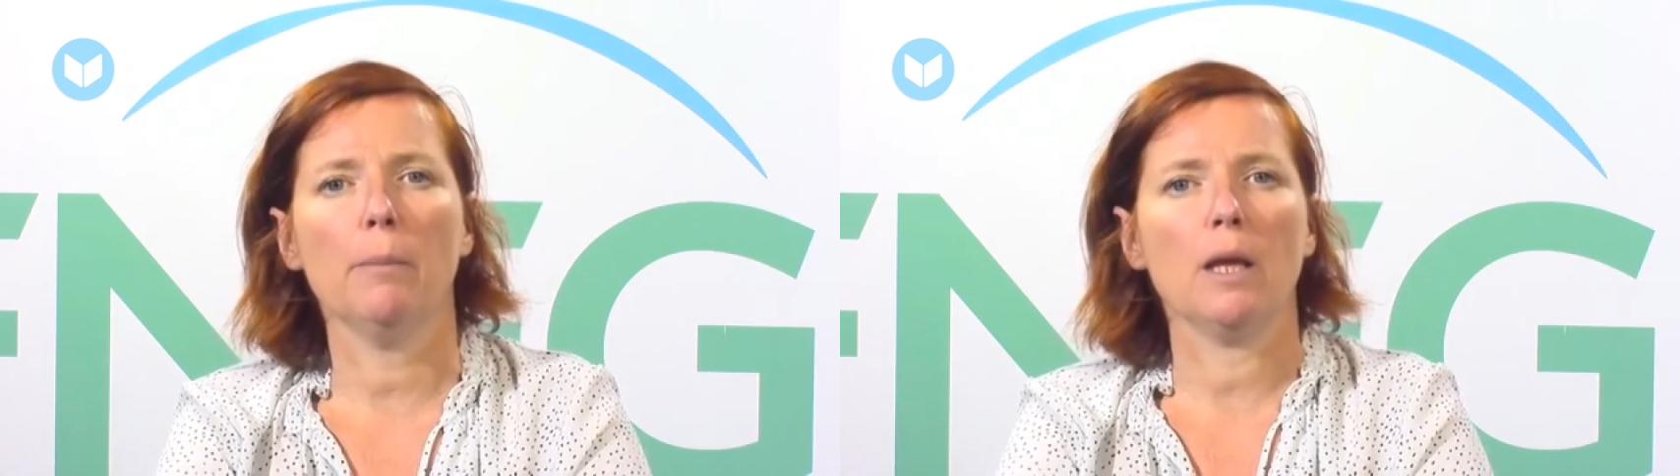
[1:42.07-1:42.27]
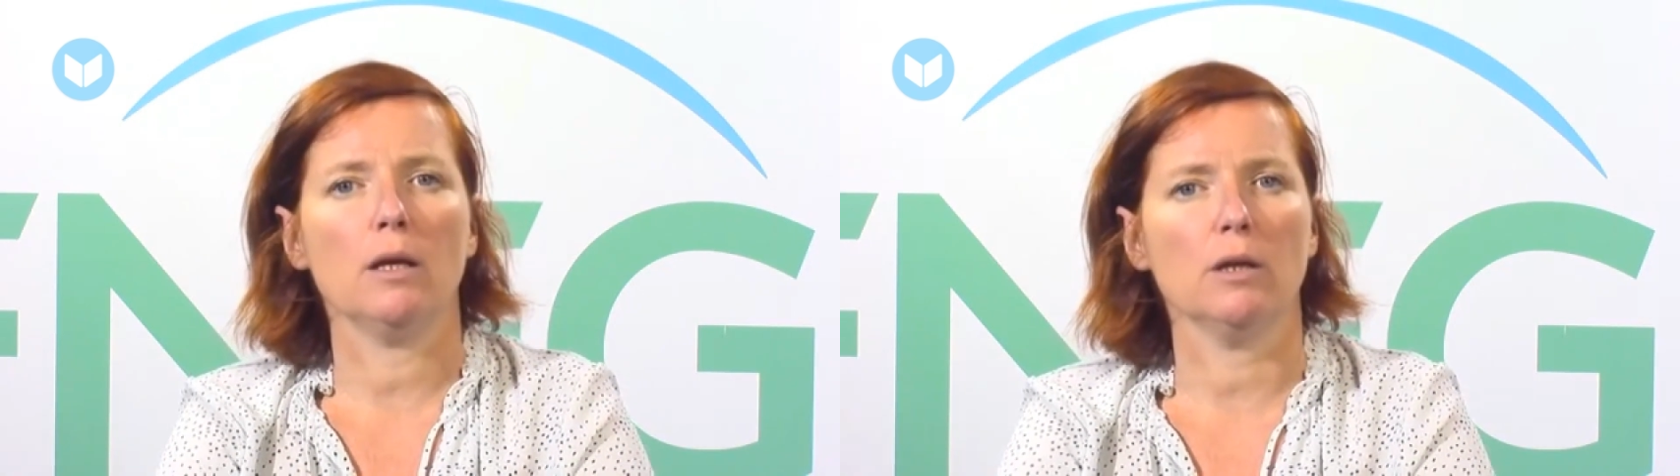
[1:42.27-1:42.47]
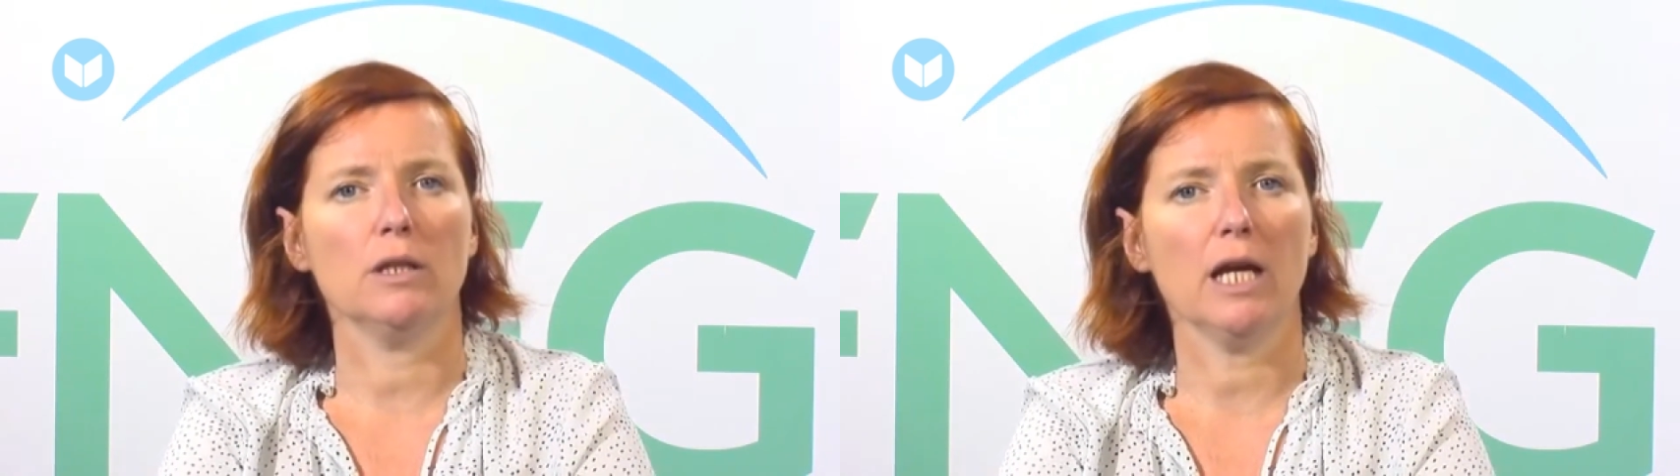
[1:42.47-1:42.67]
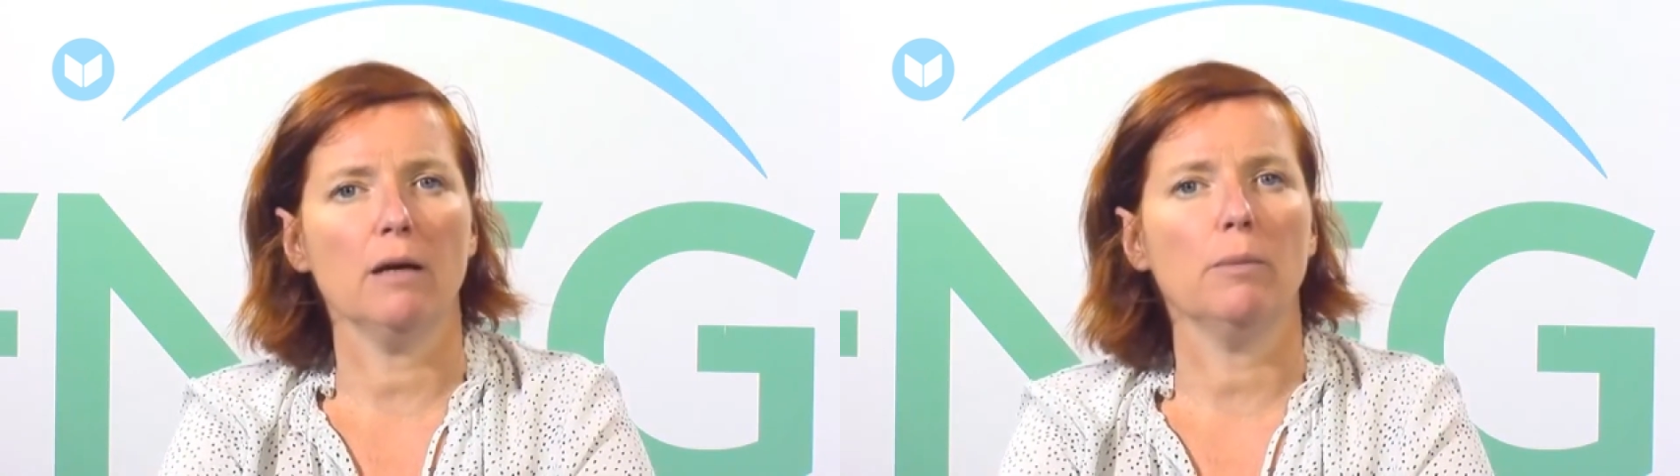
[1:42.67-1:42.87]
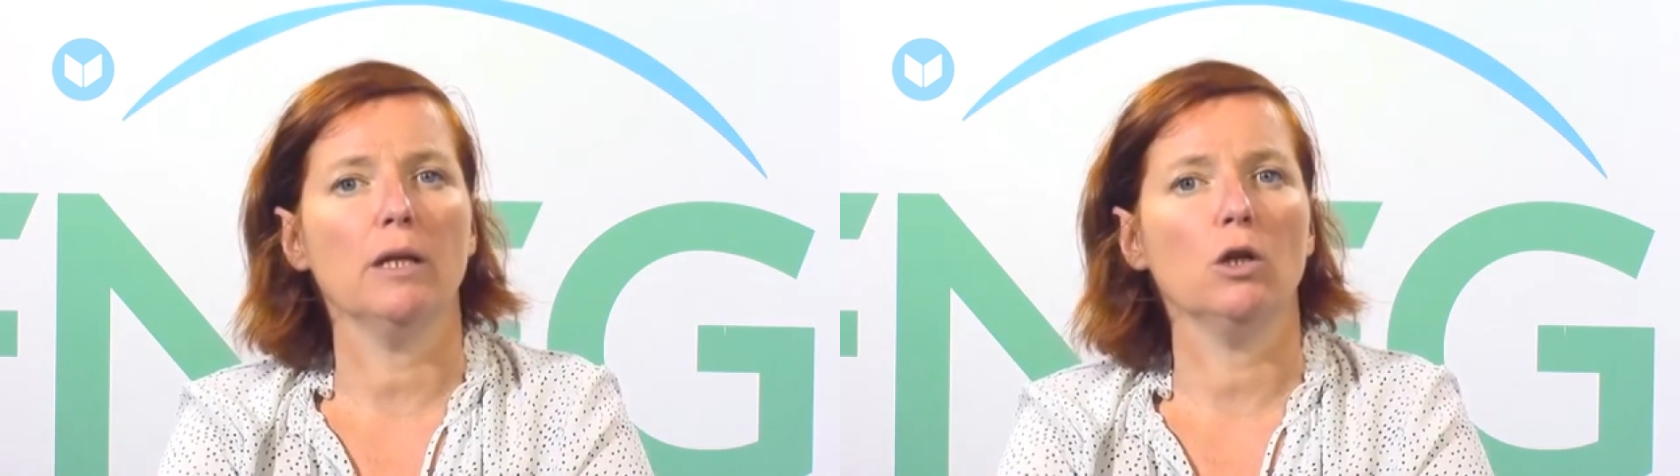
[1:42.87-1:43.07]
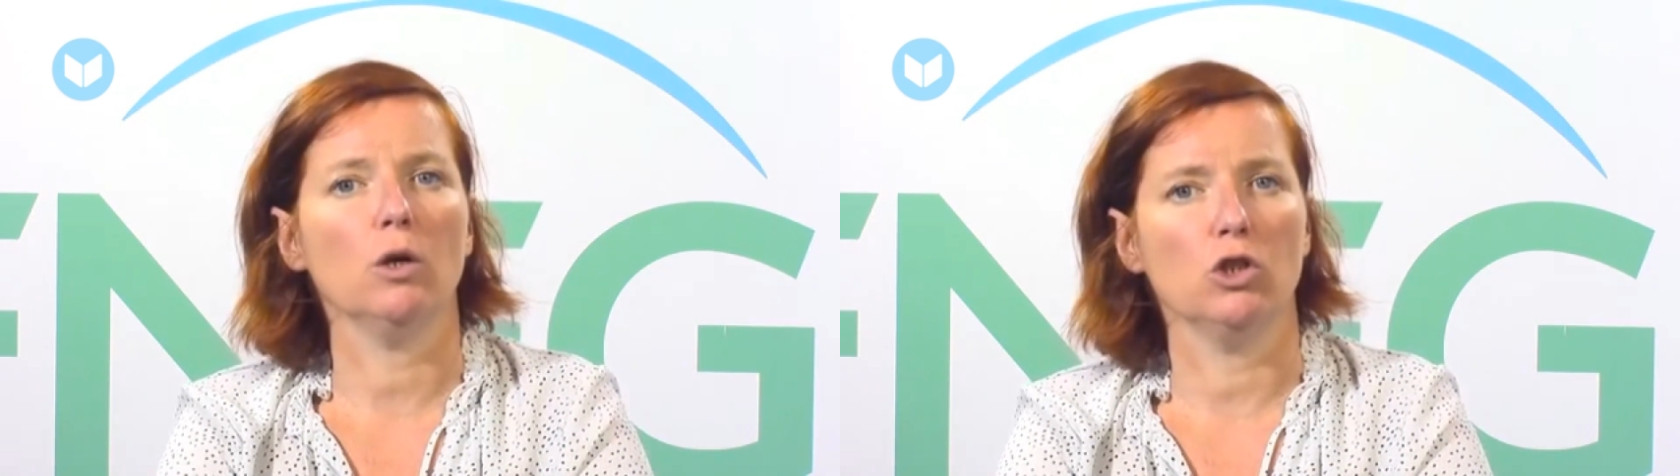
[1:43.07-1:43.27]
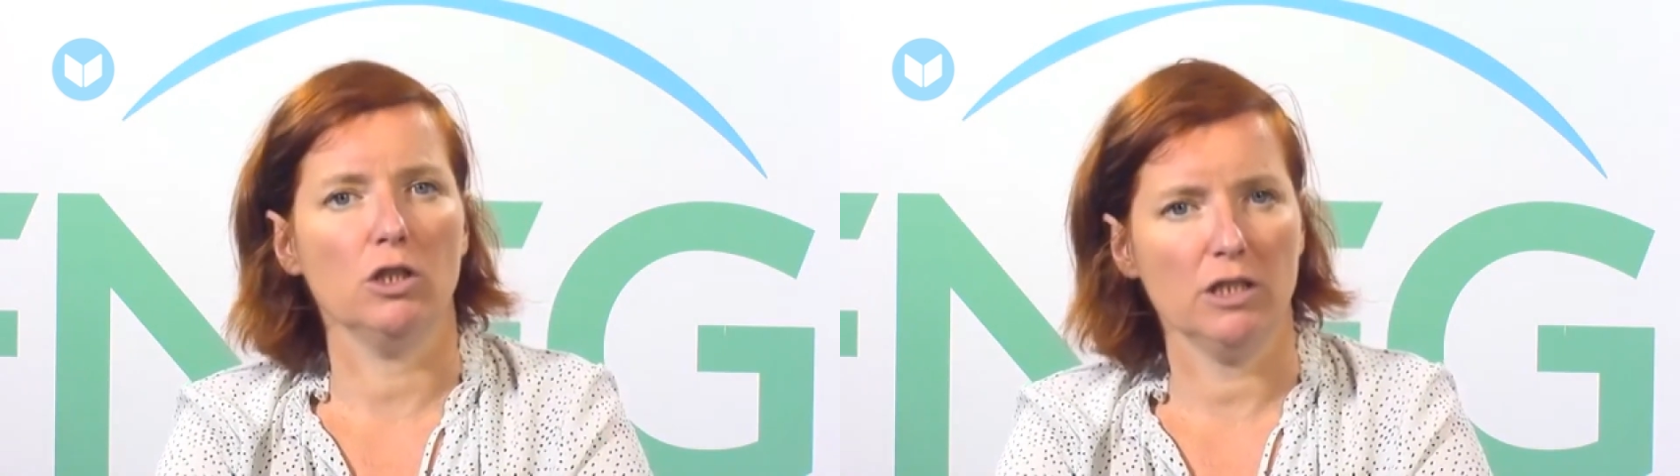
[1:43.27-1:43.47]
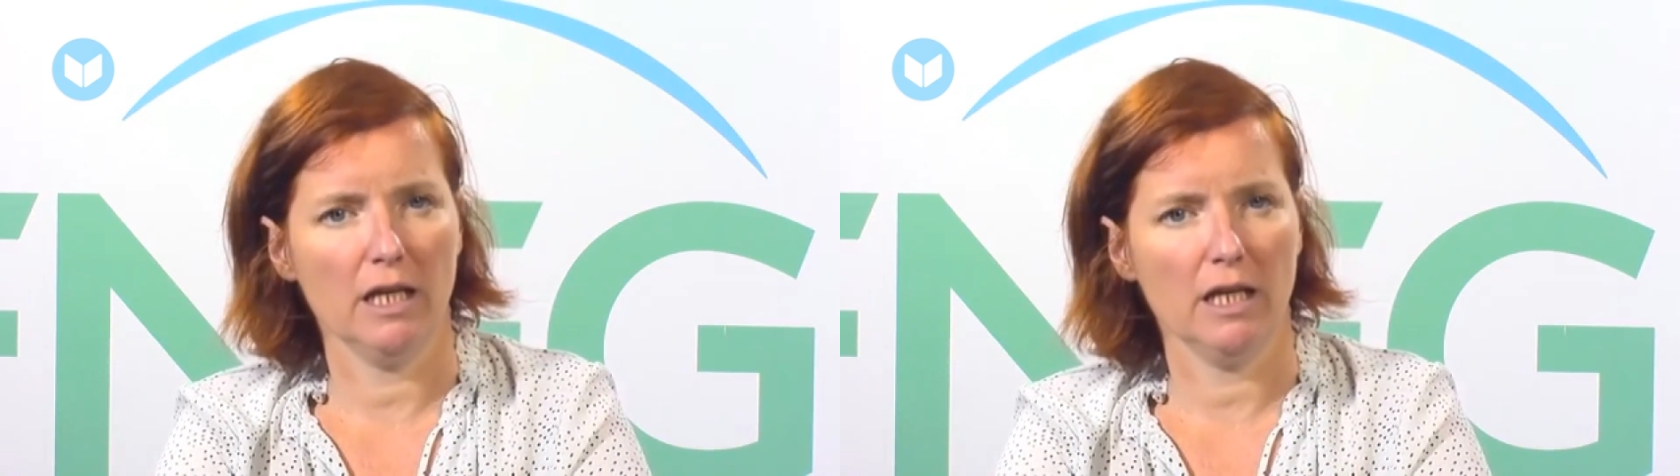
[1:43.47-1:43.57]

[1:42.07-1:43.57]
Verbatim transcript: partners have been cautious